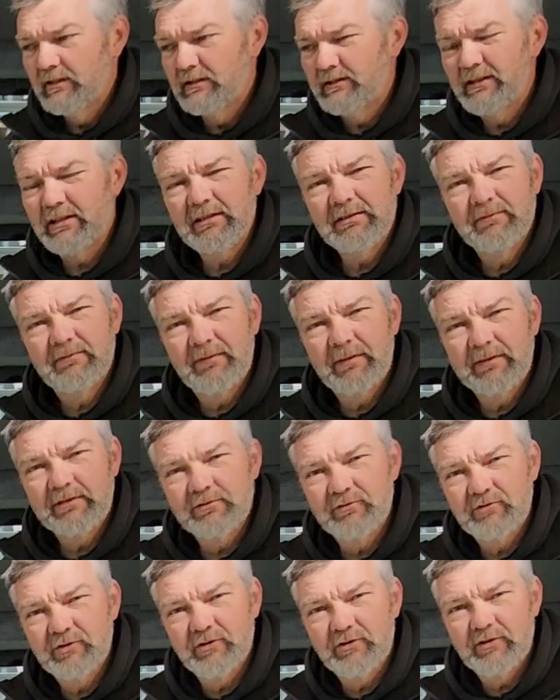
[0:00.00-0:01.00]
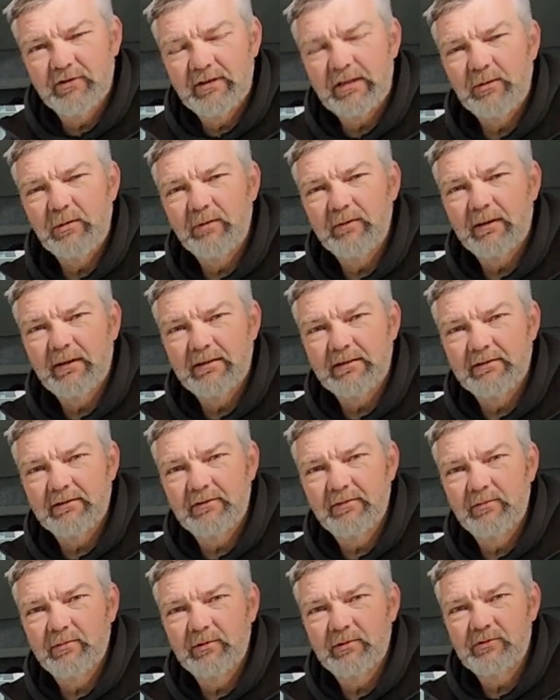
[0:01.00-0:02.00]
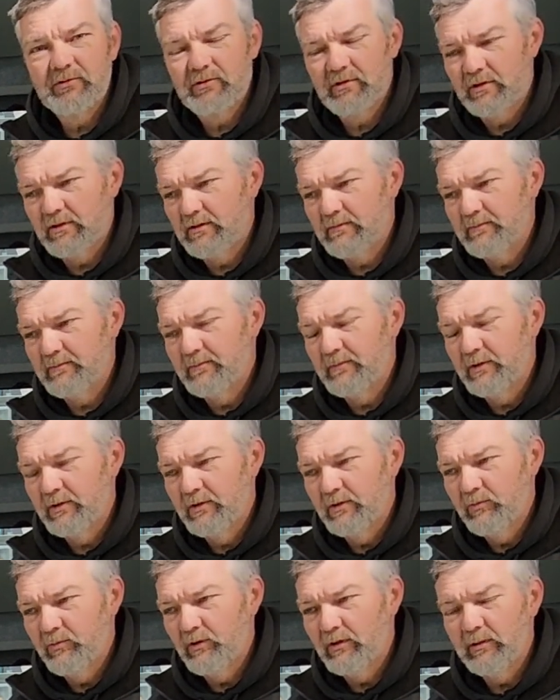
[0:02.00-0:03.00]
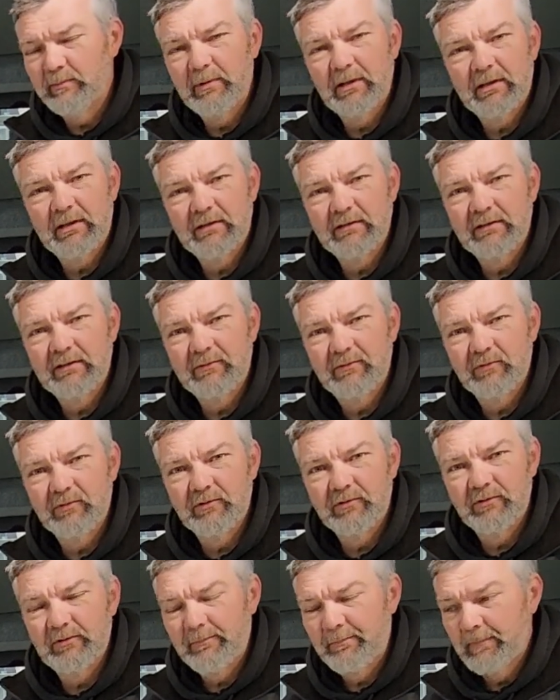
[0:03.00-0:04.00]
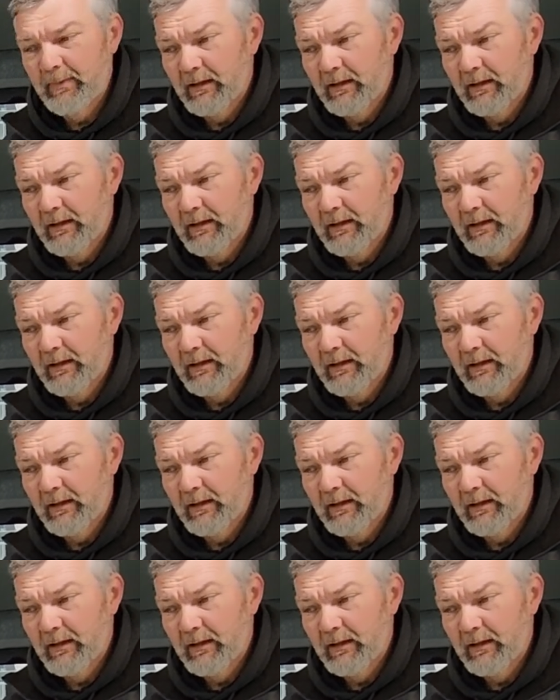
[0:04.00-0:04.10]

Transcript: key features in our vans, which really make a difference.